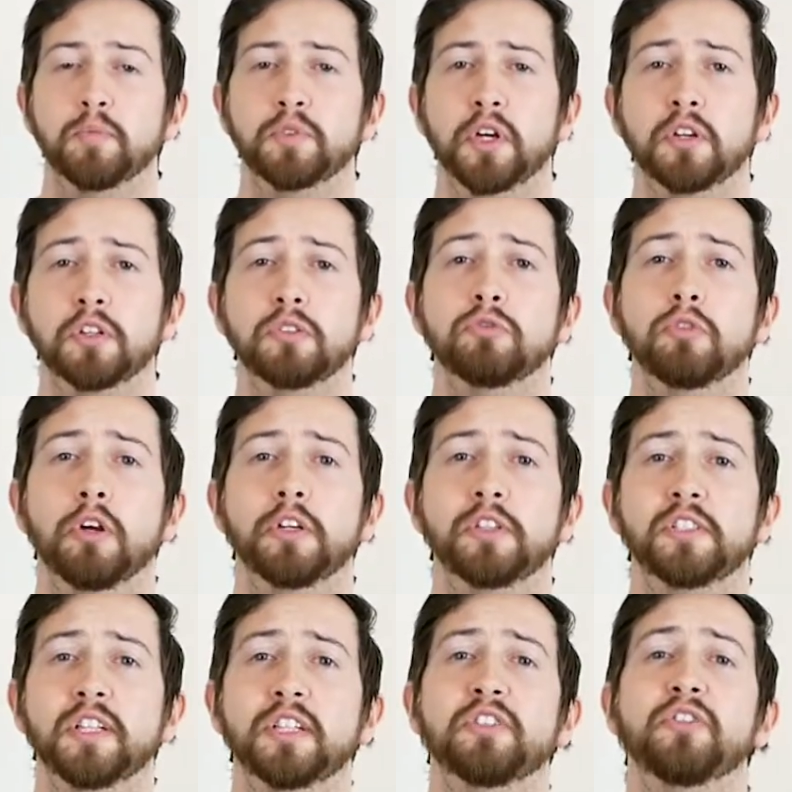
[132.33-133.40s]
Duncan
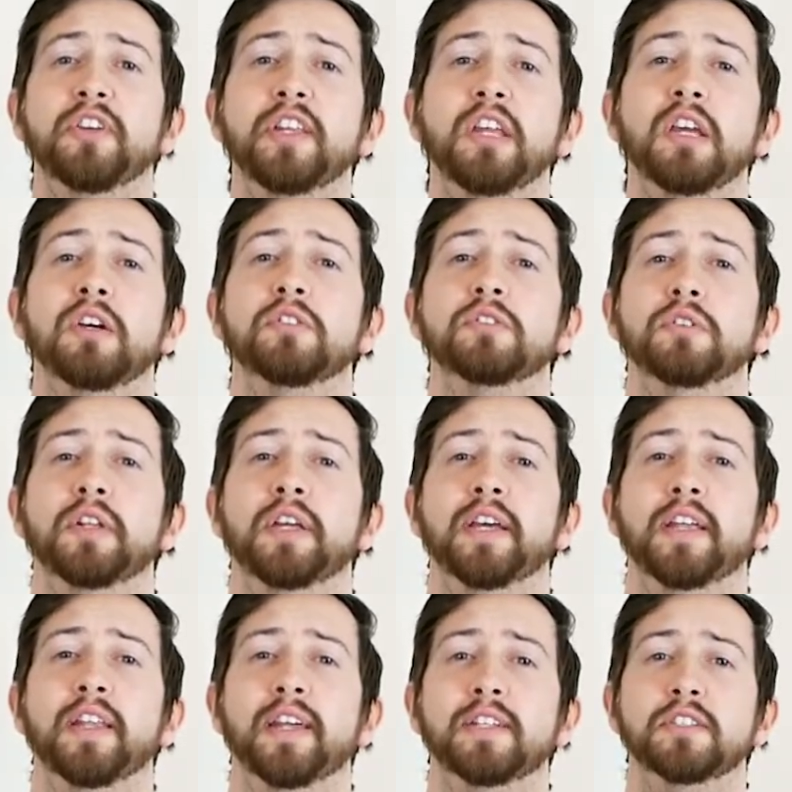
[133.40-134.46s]
Rhodes has videos on
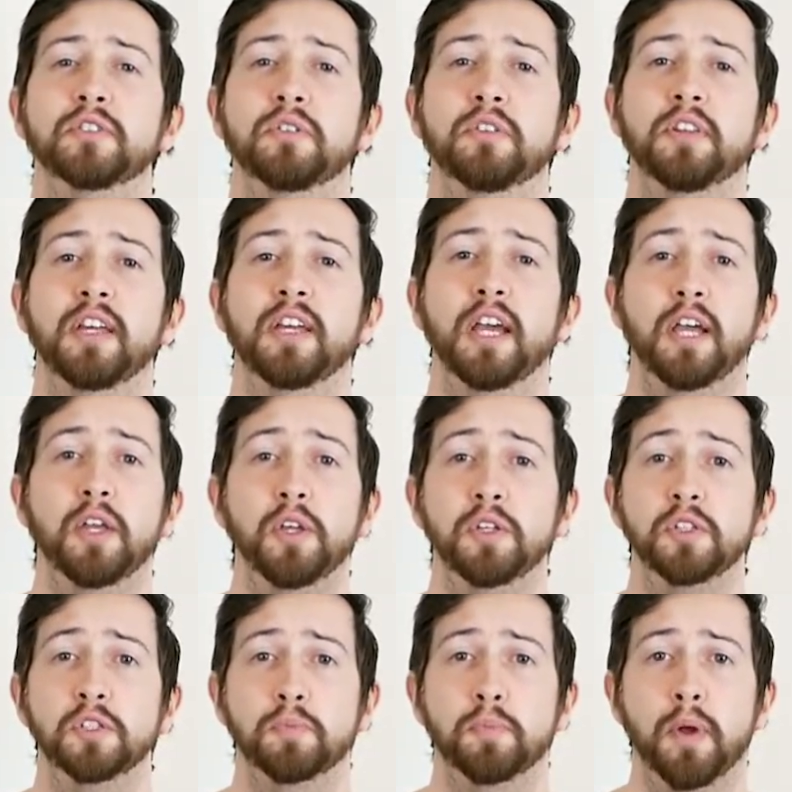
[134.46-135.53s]
it and that sort of thing, how you
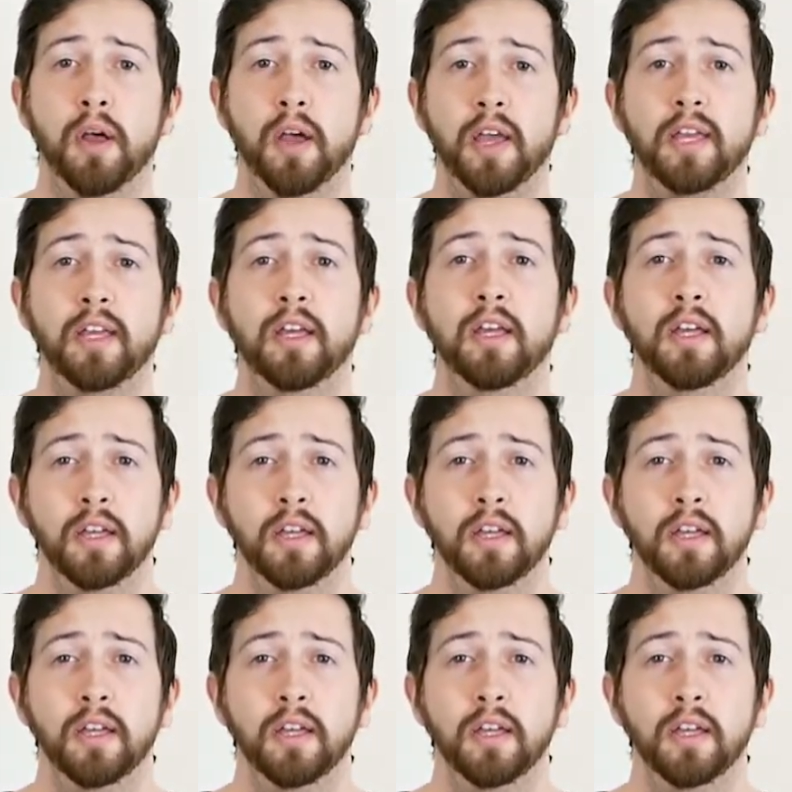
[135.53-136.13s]
can just buy